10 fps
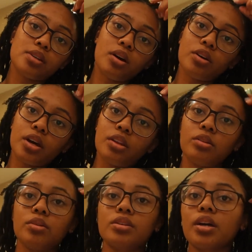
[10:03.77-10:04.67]
All you gotta
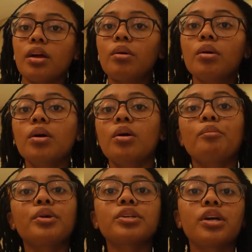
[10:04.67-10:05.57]
do is kind of
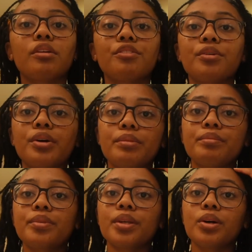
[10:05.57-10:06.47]
put a scarf on,
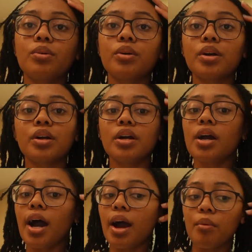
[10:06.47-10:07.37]
or
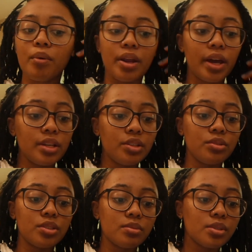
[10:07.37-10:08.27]
what I
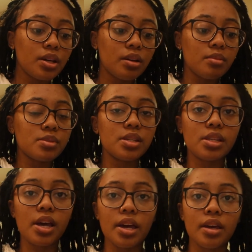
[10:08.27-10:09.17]
do sometimes is
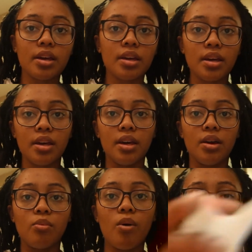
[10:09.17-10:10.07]

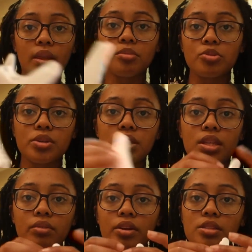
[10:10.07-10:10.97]
while I'm twisting
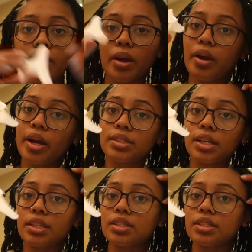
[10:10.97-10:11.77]
the rest of my hair, I take this